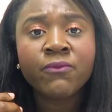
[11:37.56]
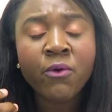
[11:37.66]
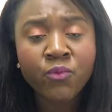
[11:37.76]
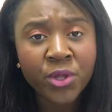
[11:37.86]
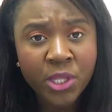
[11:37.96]

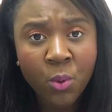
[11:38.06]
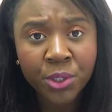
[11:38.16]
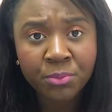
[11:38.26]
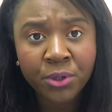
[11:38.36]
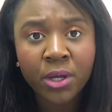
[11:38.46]
of what they
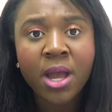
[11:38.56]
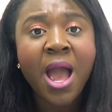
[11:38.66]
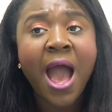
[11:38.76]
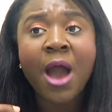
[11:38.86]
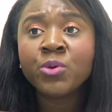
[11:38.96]
want to book.
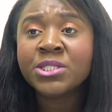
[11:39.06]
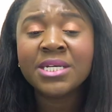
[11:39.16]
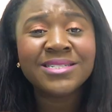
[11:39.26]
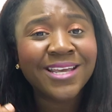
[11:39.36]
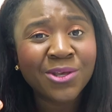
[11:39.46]
I would
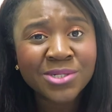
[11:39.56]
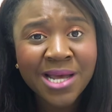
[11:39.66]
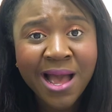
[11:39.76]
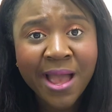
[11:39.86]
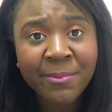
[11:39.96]
say take your
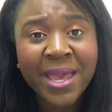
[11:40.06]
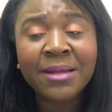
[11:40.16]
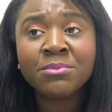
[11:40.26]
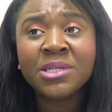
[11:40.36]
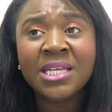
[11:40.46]
time
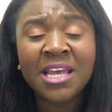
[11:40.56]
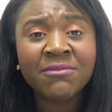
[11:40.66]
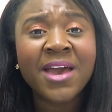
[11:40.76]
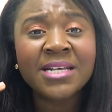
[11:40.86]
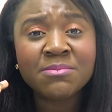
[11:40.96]
and
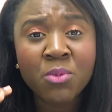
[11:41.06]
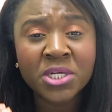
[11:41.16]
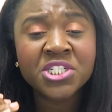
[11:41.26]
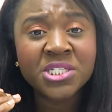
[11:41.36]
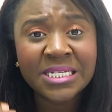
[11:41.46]
give as
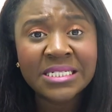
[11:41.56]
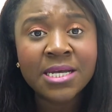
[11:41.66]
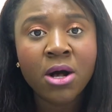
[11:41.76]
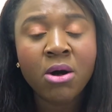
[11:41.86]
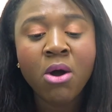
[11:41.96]
much
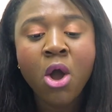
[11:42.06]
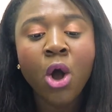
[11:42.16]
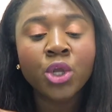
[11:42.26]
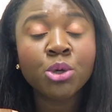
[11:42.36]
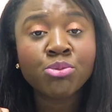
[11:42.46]
detail
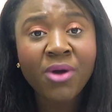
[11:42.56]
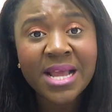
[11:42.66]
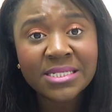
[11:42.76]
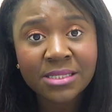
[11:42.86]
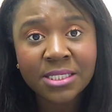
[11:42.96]
on your
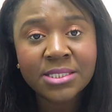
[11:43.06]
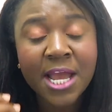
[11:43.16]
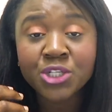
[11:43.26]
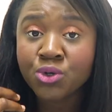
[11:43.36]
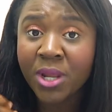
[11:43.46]
price list
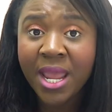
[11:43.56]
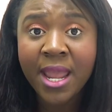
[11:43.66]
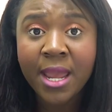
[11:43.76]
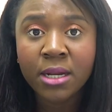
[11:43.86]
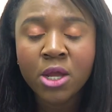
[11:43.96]
as you
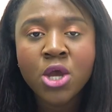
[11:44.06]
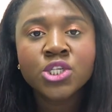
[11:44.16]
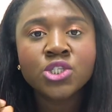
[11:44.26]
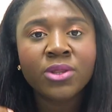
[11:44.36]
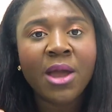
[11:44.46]
can,
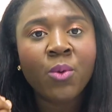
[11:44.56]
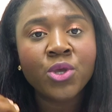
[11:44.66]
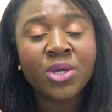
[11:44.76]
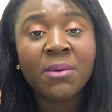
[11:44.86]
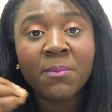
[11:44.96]
so that
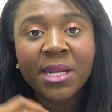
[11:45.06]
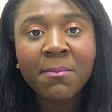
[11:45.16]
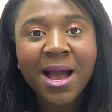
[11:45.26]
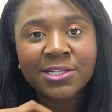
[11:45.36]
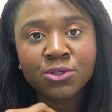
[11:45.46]
way you can
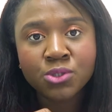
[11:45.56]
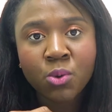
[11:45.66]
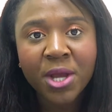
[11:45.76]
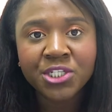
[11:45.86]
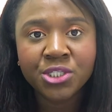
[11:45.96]
minimize those
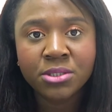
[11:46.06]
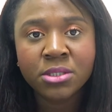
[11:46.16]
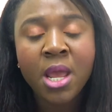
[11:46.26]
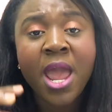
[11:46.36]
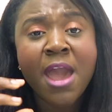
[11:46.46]

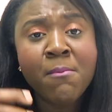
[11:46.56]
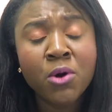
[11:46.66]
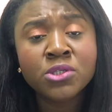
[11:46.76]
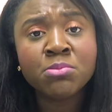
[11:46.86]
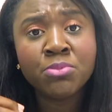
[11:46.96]
questions. And
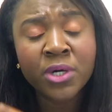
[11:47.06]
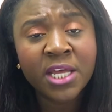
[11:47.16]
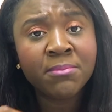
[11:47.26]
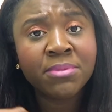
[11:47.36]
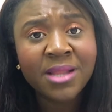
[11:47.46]
most
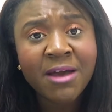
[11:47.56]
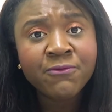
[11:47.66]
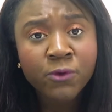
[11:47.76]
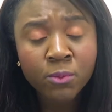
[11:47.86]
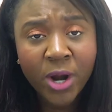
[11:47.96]
booking
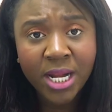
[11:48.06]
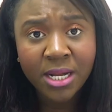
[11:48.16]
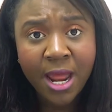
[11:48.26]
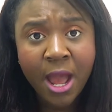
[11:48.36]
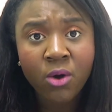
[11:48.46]
platform right
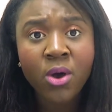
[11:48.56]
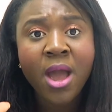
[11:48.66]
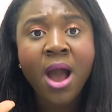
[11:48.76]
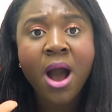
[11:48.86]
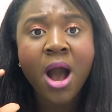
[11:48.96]
now
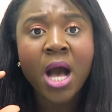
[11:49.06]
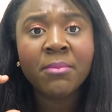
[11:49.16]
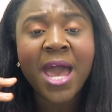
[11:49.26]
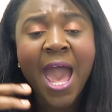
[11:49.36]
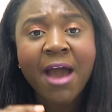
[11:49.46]

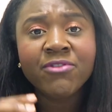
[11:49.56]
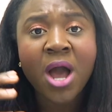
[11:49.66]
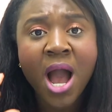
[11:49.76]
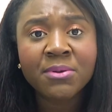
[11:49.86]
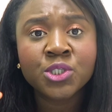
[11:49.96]
have
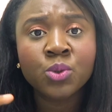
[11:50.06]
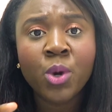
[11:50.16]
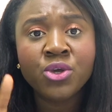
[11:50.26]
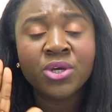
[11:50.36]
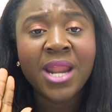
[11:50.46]
the option
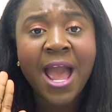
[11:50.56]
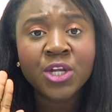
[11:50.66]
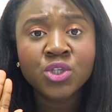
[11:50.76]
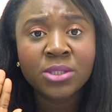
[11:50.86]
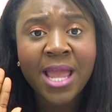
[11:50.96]
where you can
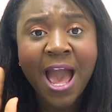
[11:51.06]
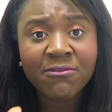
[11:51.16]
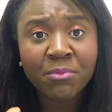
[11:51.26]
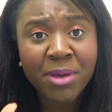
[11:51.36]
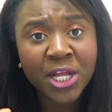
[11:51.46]
actually
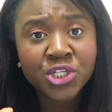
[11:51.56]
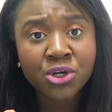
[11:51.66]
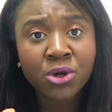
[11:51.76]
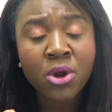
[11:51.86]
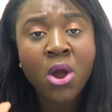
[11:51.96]
have a
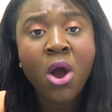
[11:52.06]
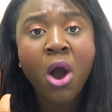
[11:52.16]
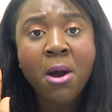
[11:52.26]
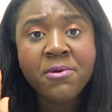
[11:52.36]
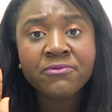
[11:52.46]
picture
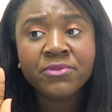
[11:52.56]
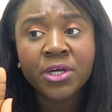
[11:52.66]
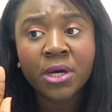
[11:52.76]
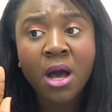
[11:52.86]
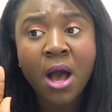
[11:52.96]
of
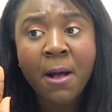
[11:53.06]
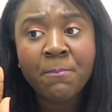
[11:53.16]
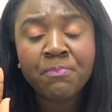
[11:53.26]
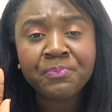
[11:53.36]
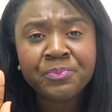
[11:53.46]

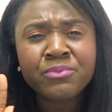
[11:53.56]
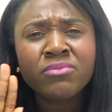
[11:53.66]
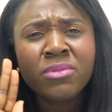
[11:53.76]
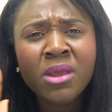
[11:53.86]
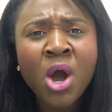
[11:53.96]
the
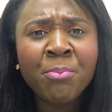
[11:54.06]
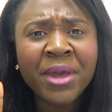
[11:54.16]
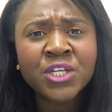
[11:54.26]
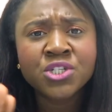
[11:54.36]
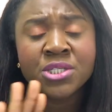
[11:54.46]
a
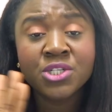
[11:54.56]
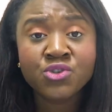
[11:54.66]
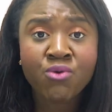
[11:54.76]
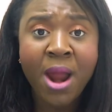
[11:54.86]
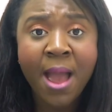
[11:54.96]
picture to
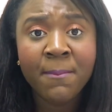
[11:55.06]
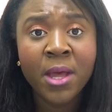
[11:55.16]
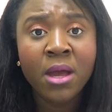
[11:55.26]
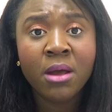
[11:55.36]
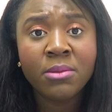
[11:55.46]

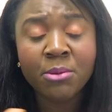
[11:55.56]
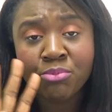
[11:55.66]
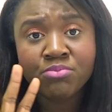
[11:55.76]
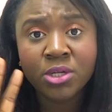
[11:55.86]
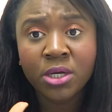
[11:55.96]
describe
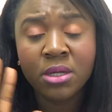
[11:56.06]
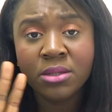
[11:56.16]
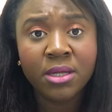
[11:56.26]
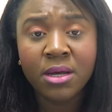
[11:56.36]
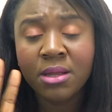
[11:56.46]

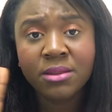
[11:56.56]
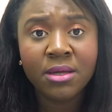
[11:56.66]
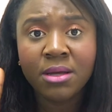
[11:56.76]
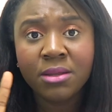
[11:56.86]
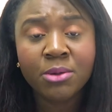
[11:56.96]

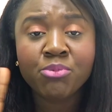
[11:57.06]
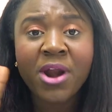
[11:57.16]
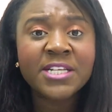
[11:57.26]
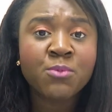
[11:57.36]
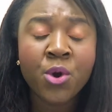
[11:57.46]
the
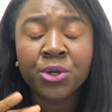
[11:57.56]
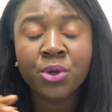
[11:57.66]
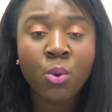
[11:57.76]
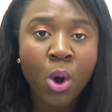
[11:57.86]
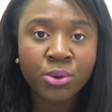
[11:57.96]
price point or
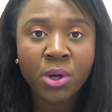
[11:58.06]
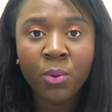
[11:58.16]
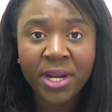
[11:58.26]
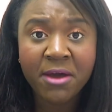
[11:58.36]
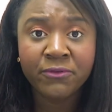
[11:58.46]
the quote
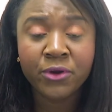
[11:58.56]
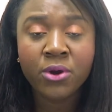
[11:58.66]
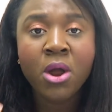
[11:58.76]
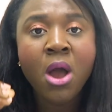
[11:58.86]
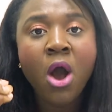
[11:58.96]
or
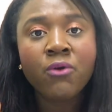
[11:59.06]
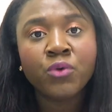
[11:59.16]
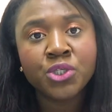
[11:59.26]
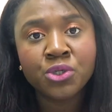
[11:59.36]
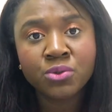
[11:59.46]
whatever
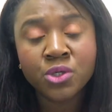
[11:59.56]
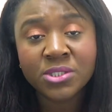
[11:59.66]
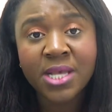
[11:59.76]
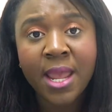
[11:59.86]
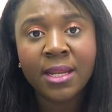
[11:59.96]
of what
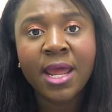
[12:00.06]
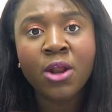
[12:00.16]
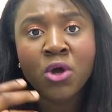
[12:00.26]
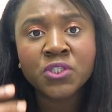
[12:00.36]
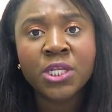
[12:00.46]
you're saying.
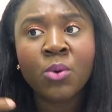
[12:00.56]
And also